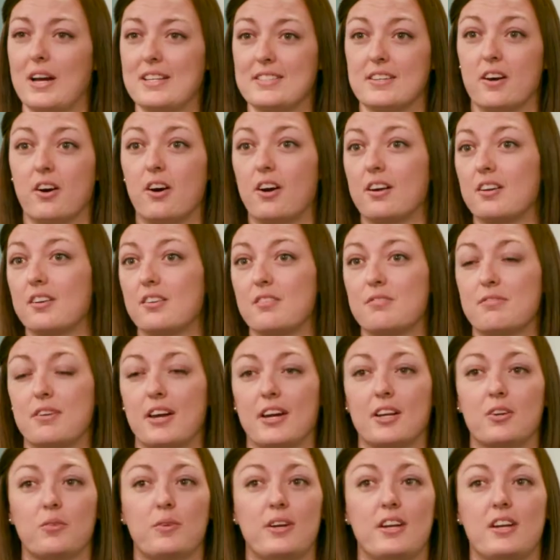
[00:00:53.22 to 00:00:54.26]
As a heart
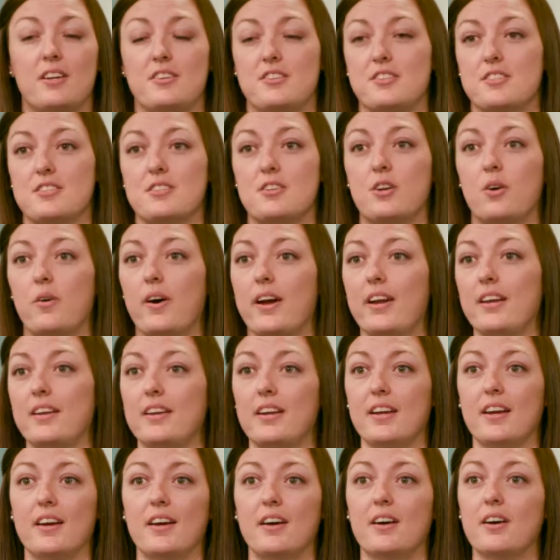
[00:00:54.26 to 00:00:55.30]
defect, we had just no
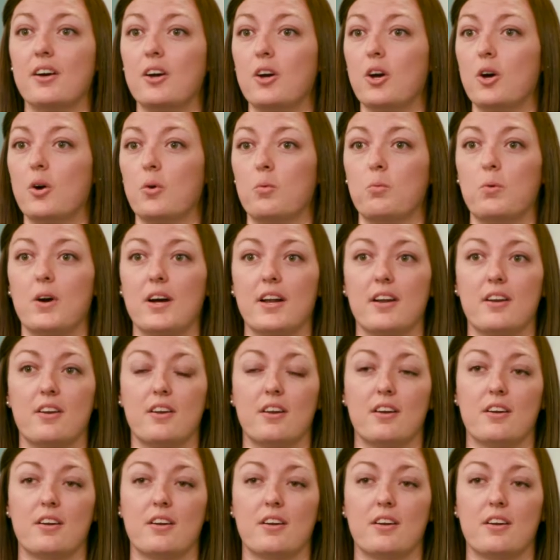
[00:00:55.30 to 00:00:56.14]
idea what